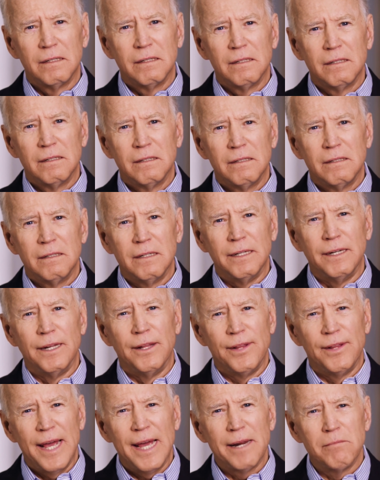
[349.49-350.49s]
although
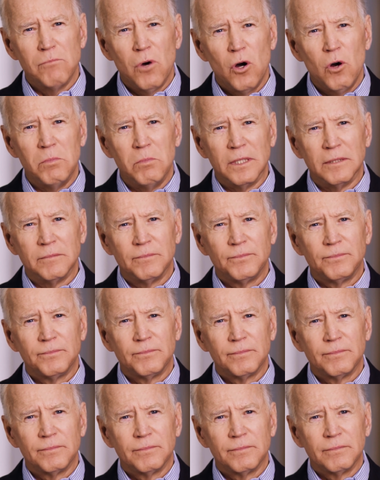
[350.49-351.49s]
some idiot will quote
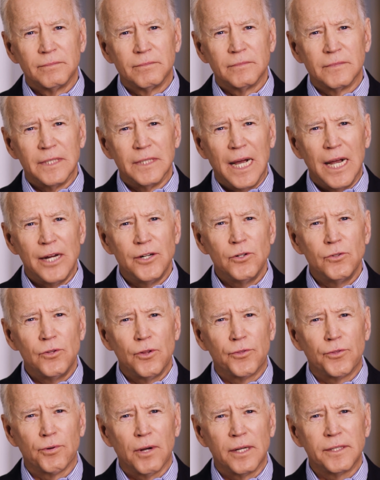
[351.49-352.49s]
me as saying
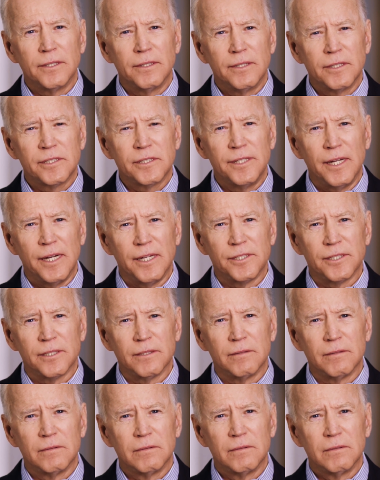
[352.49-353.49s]
there's no racism in the
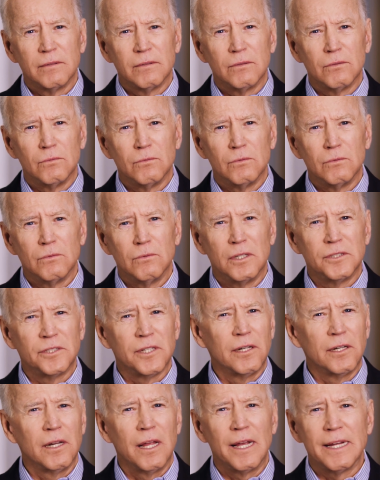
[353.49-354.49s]
Democratic Party because
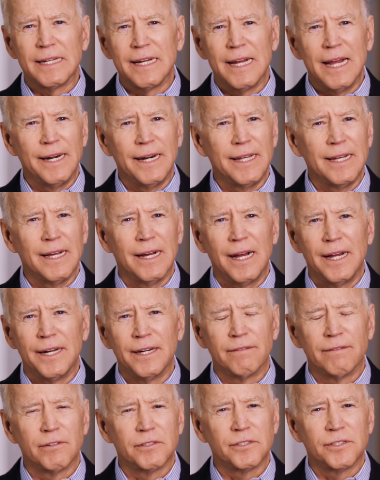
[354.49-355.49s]
they're dishonest
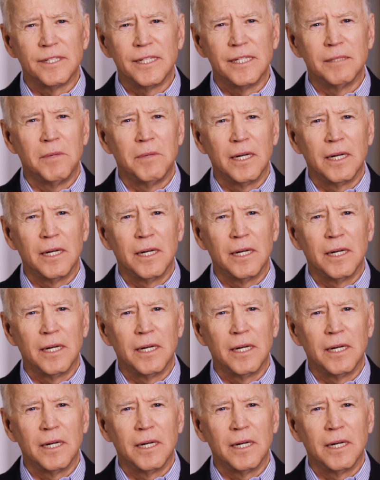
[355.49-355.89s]
assholes,